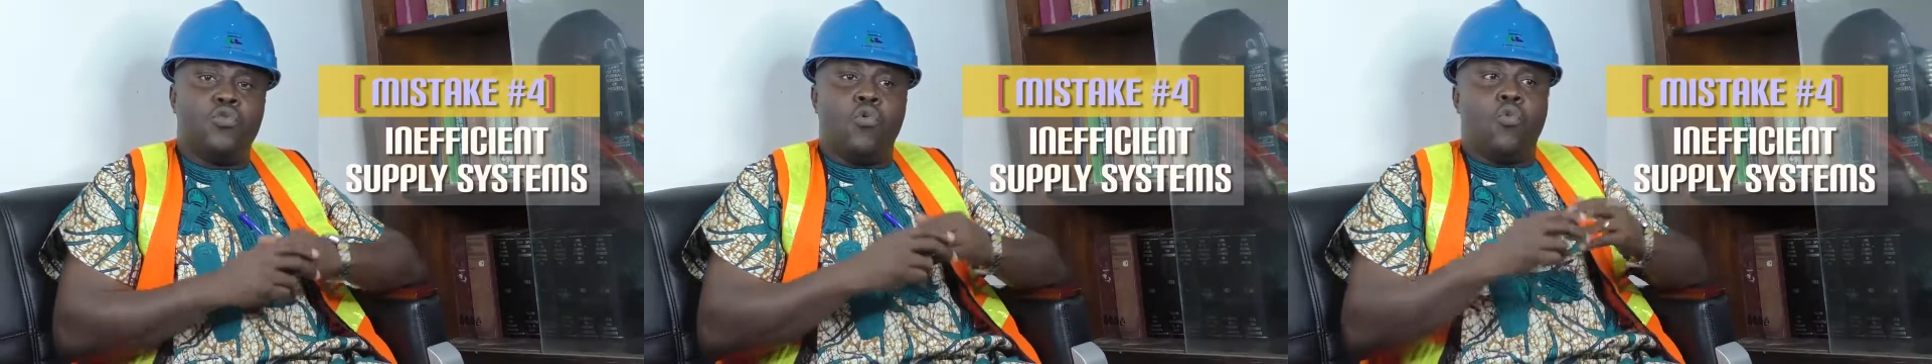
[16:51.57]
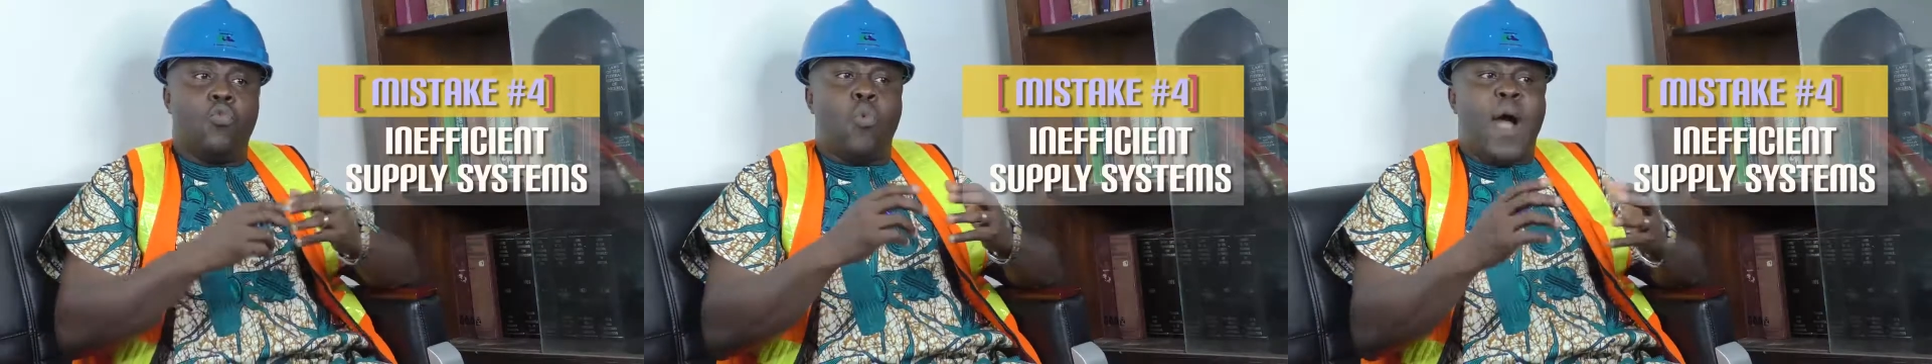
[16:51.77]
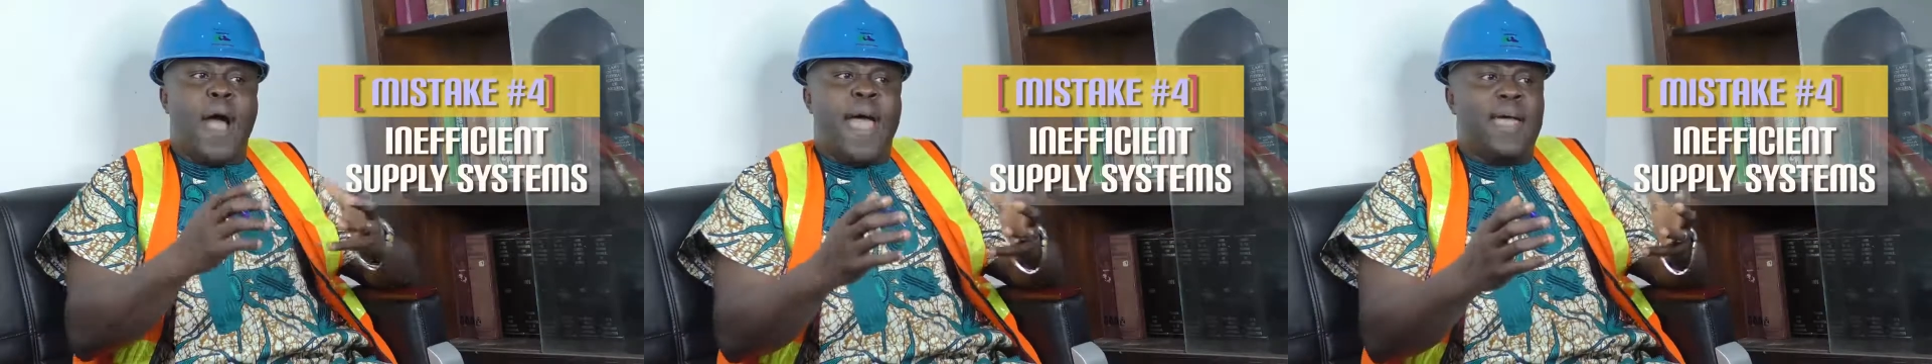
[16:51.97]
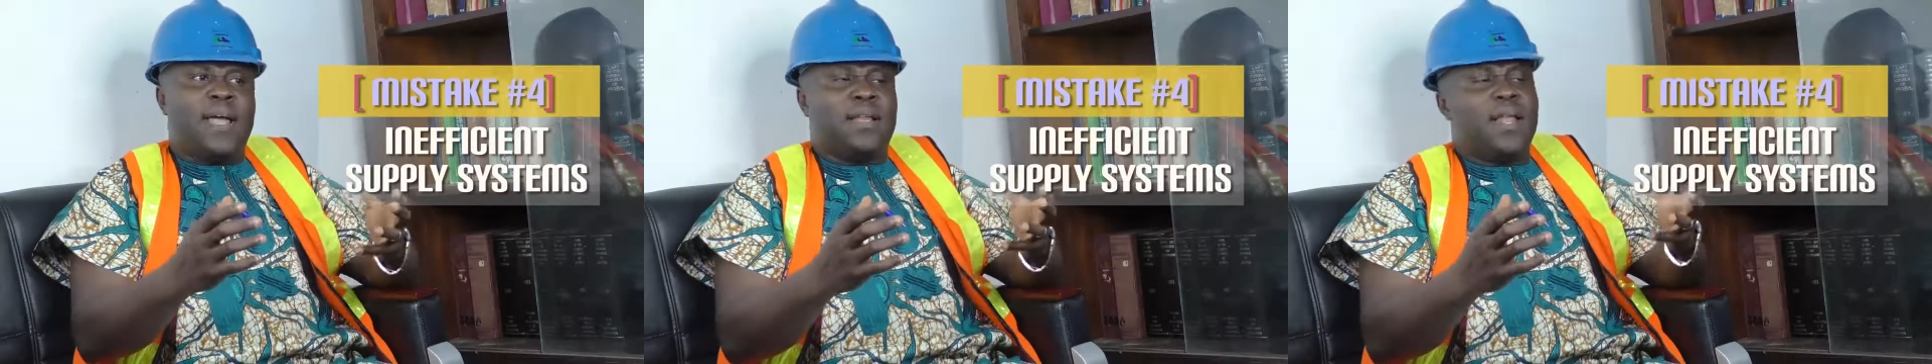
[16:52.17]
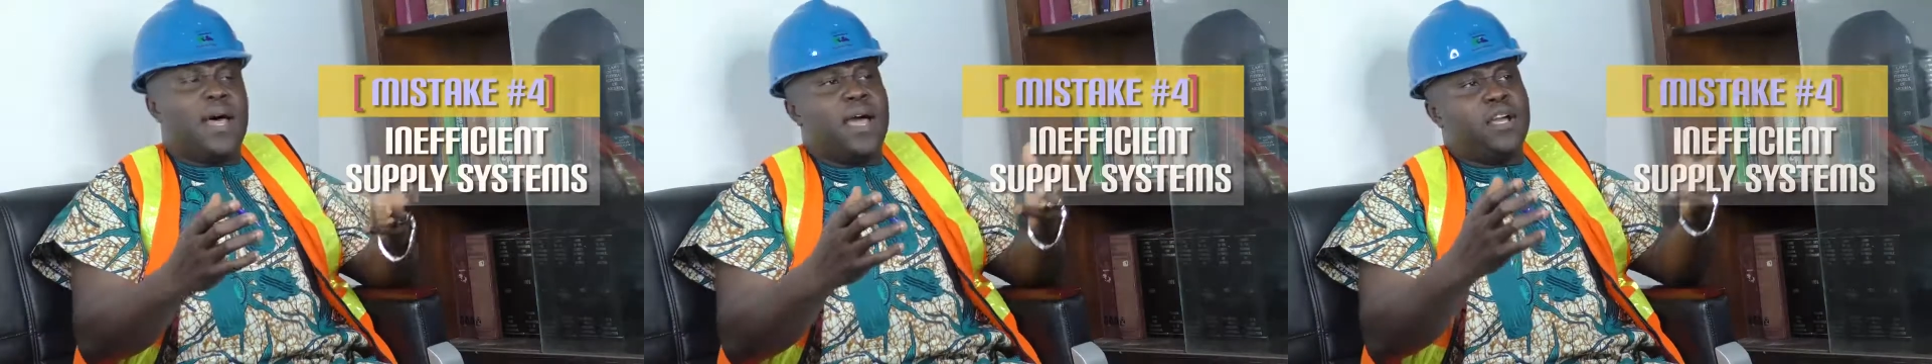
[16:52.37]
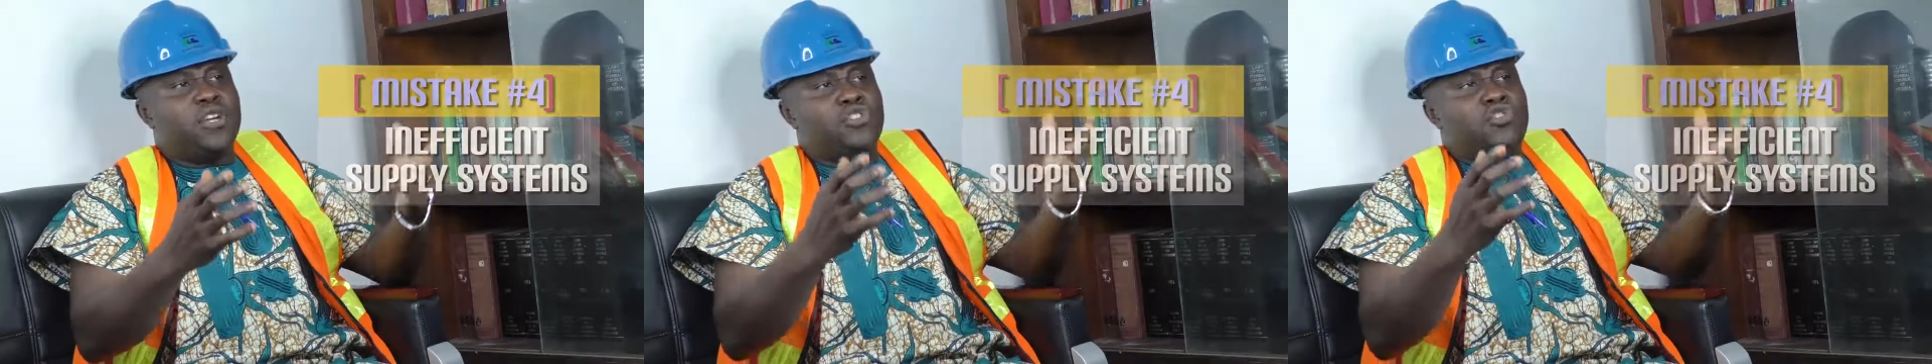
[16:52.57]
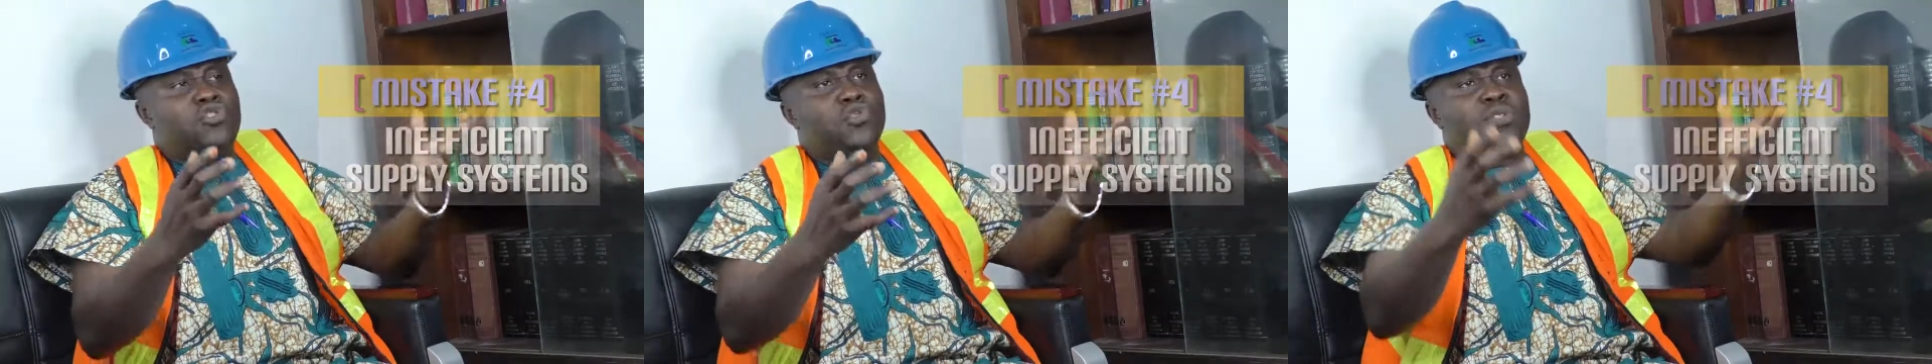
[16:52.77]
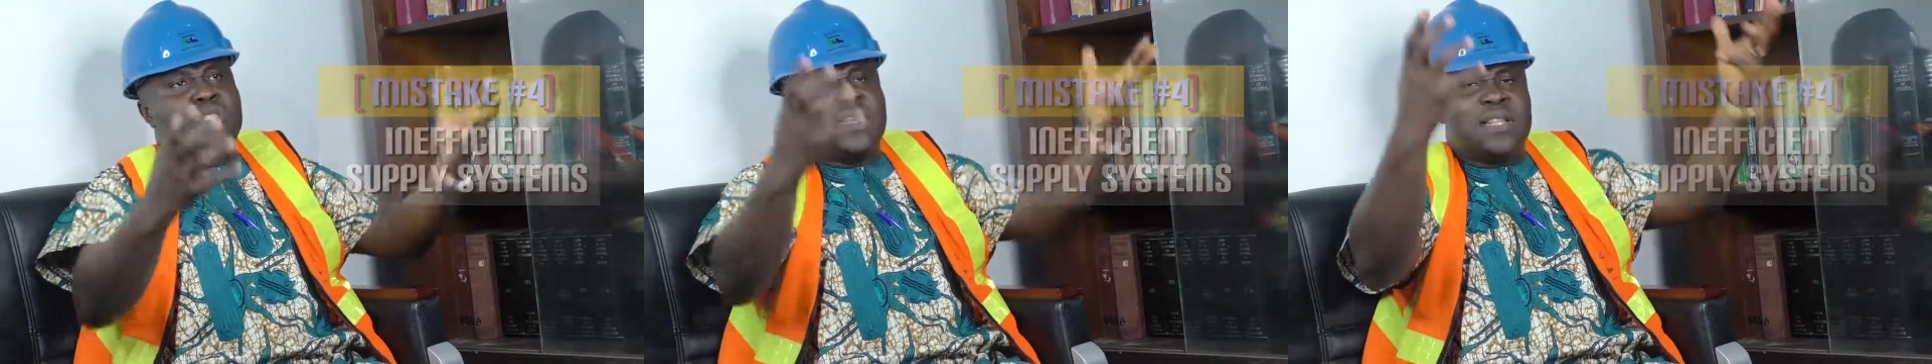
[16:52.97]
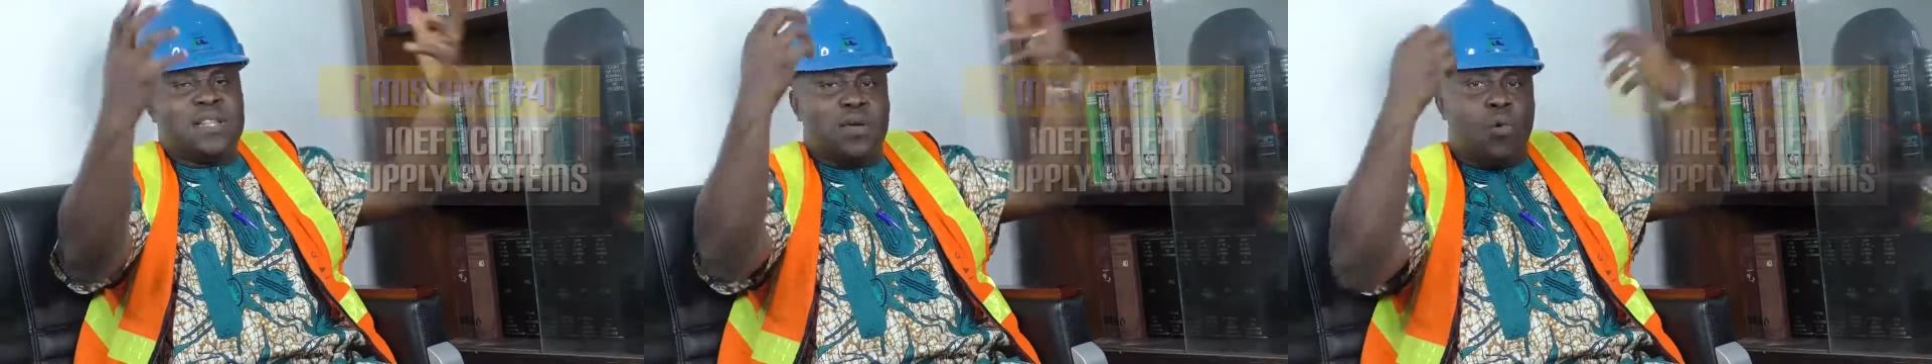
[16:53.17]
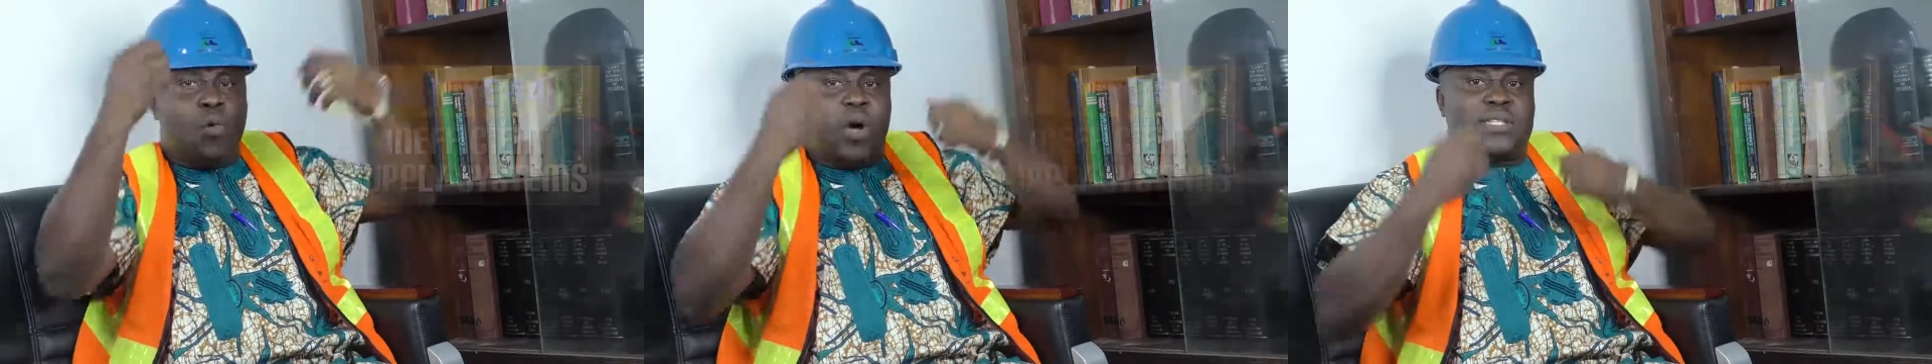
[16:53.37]
while using
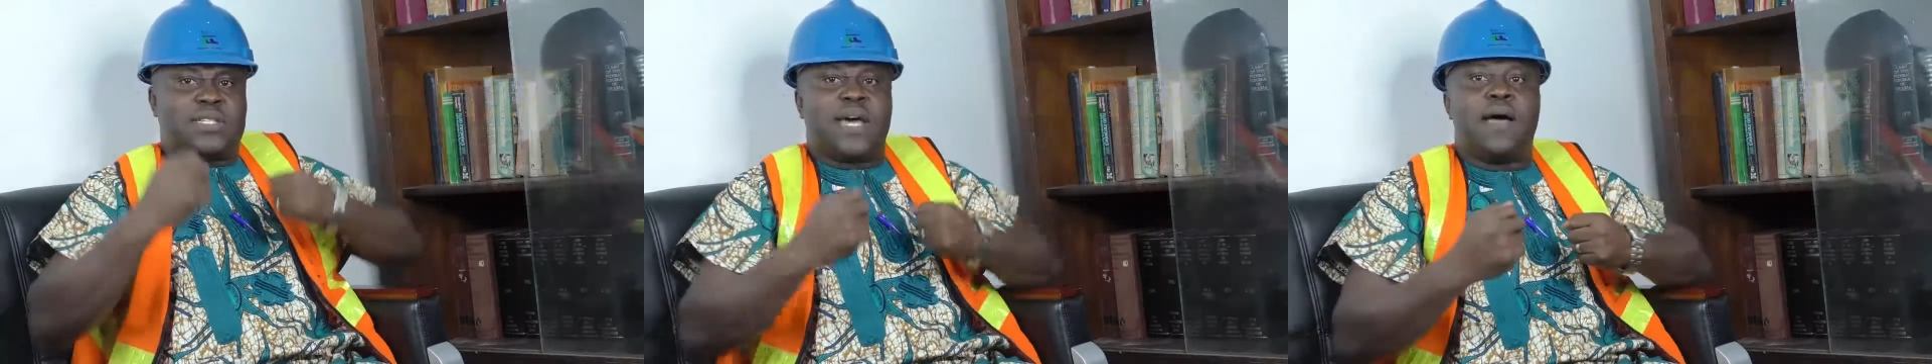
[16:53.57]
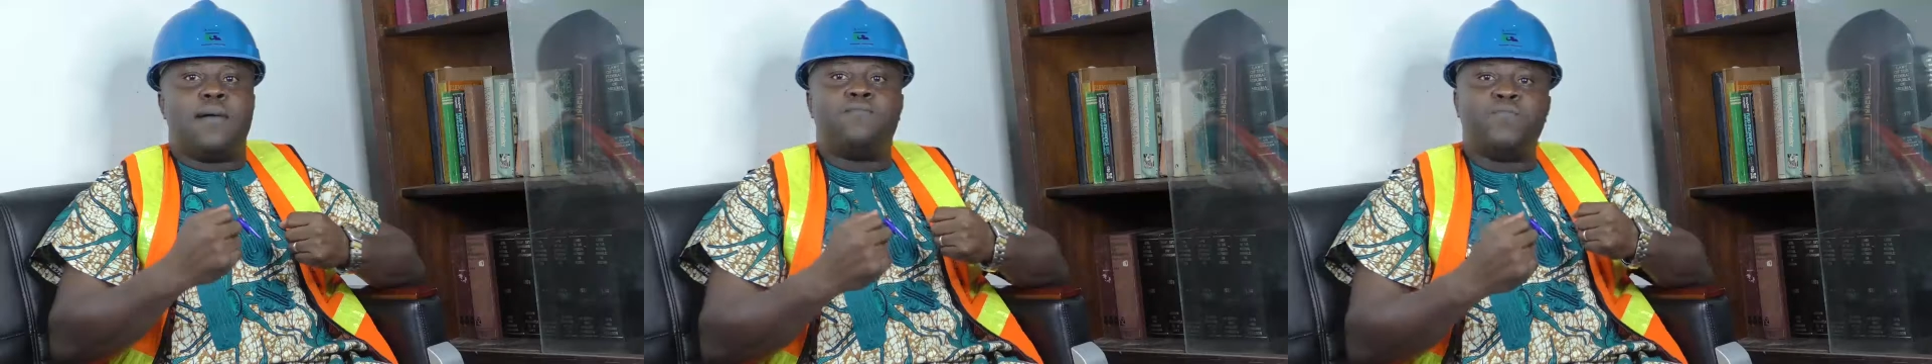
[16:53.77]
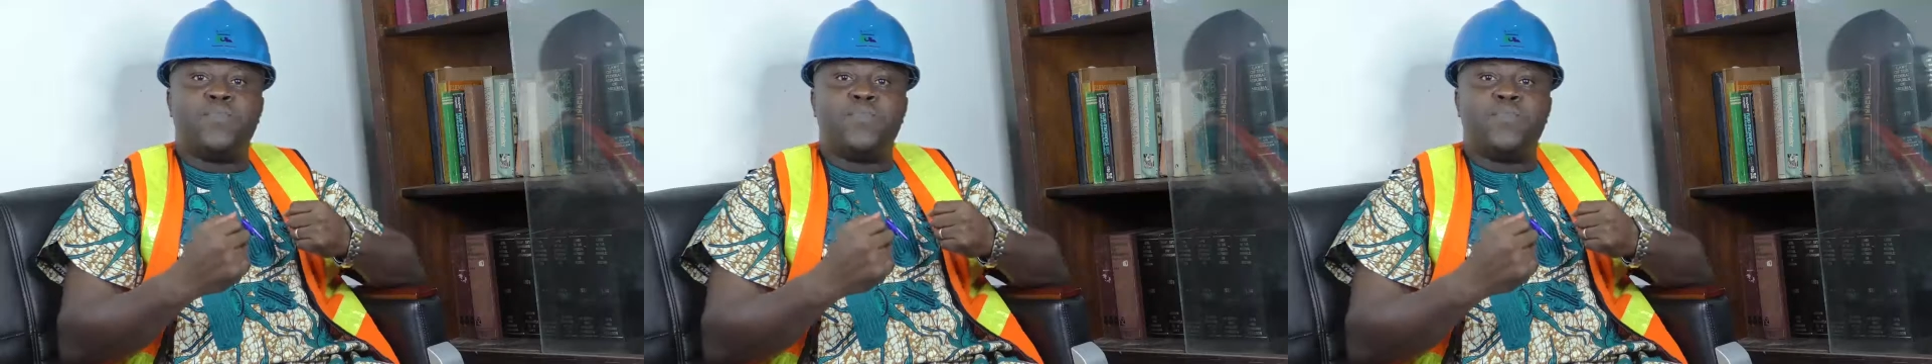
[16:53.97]
the water,